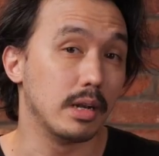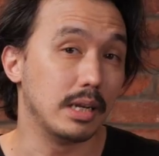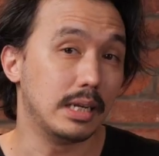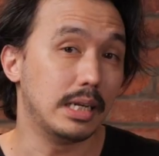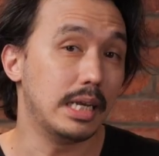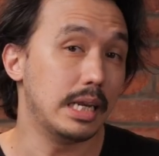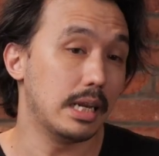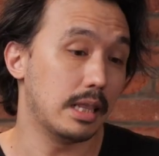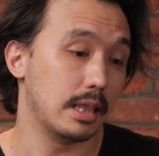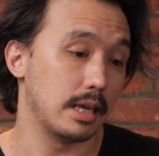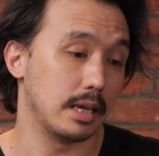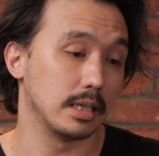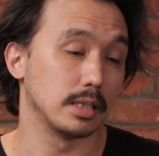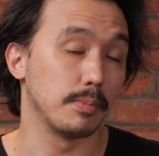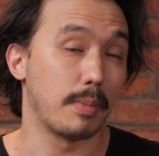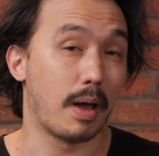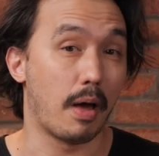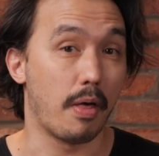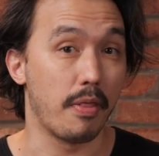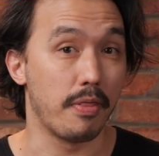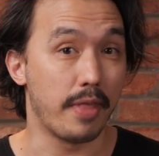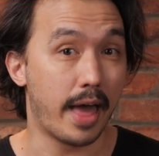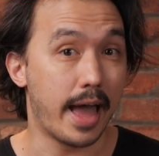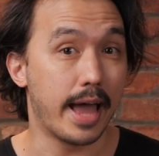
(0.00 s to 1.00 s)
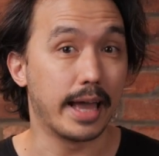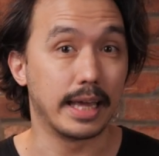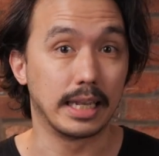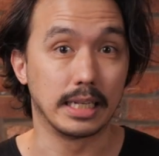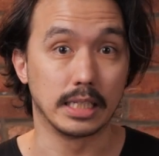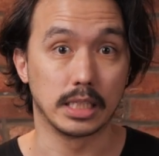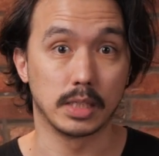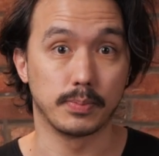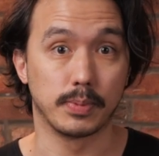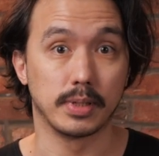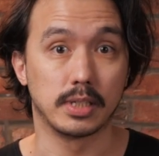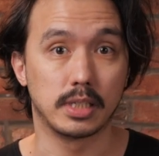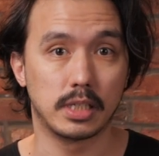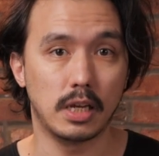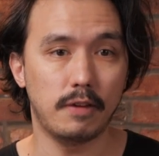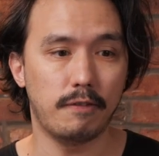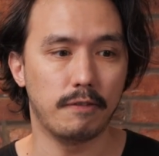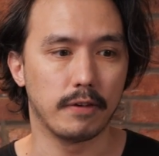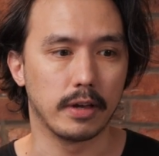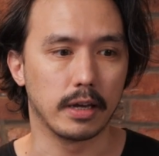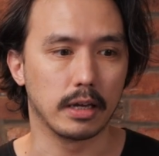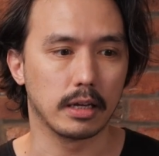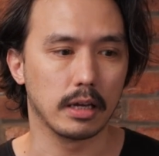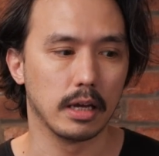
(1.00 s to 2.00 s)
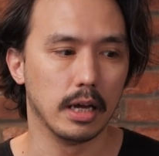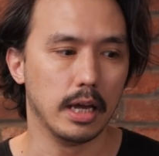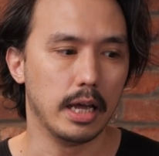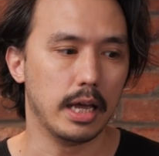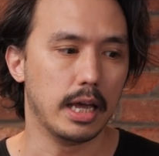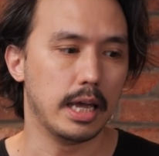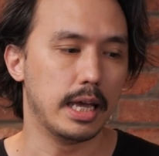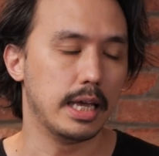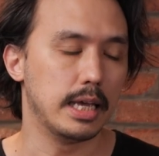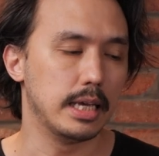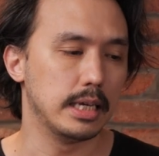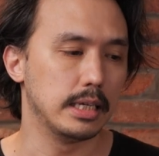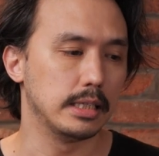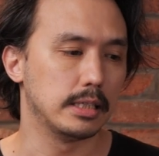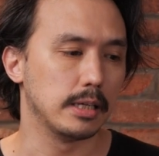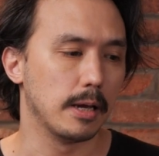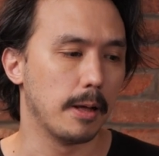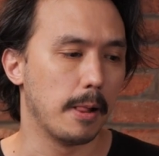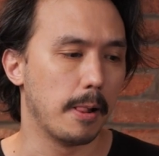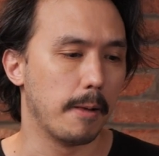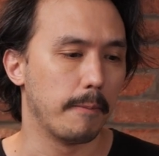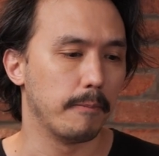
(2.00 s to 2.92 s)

neat things about that in specific is